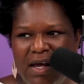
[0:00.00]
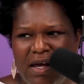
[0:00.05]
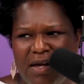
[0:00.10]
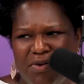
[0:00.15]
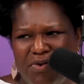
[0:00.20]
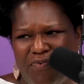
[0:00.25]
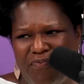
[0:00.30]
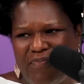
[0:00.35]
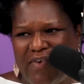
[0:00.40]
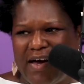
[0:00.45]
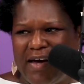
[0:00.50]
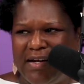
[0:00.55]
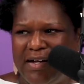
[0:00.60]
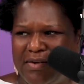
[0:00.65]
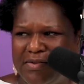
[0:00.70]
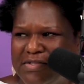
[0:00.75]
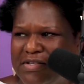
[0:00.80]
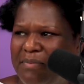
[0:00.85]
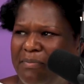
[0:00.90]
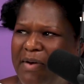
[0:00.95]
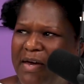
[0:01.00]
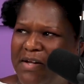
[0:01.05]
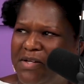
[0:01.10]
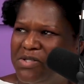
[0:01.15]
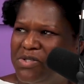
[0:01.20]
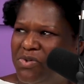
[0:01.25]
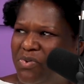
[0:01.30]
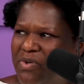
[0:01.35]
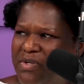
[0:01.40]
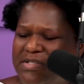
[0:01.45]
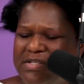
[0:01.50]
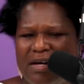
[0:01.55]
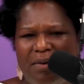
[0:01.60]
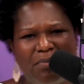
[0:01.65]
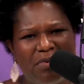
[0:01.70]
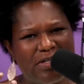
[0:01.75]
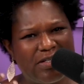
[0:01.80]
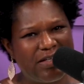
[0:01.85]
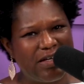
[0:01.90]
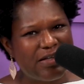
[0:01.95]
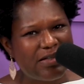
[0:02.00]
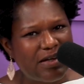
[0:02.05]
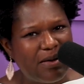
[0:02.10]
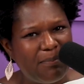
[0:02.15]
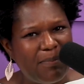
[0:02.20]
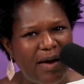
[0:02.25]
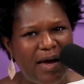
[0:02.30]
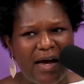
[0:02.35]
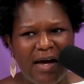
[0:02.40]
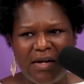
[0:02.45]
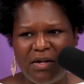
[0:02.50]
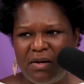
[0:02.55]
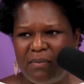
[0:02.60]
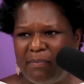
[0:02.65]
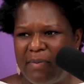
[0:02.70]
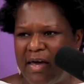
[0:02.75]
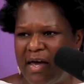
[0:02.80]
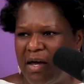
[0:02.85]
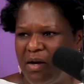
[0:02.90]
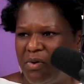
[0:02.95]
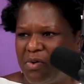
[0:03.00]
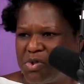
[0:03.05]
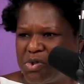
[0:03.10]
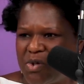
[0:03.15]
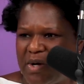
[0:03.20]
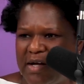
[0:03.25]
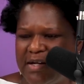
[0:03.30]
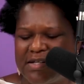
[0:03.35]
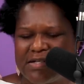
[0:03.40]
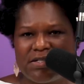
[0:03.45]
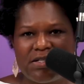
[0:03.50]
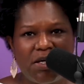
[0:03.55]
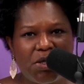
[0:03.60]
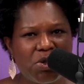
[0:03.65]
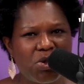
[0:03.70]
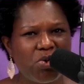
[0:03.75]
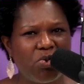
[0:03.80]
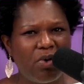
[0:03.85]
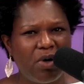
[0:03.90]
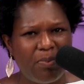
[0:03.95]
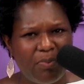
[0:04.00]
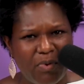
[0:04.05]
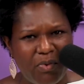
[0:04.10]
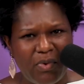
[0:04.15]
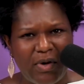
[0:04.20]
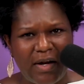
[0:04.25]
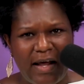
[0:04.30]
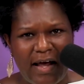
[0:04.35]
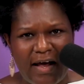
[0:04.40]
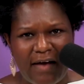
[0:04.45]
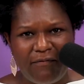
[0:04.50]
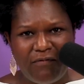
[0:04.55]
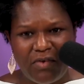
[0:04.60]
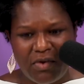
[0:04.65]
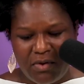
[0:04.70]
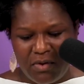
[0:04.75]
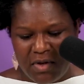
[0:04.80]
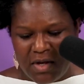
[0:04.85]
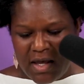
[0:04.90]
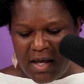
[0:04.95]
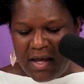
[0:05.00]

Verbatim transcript: and you find out somebody's doing something or said something behind your back or trying to set you up or what have you.